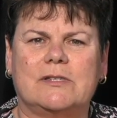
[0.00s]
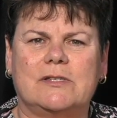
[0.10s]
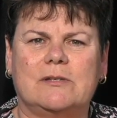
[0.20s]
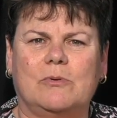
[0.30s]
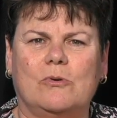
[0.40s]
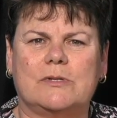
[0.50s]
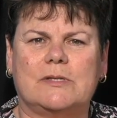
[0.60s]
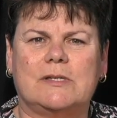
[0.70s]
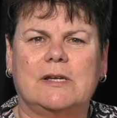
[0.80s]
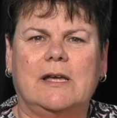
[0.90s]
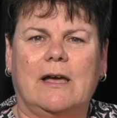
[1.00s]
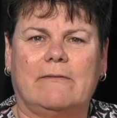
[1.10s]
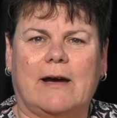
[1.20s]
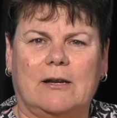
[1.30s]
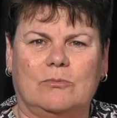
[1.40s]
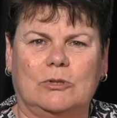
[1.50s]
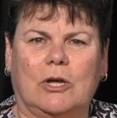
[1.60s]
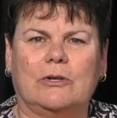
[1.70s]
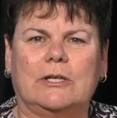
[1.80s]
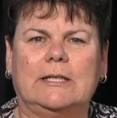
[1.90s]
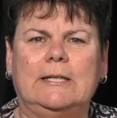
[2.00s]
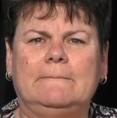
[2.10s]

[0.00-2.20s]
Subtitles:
and supports available locally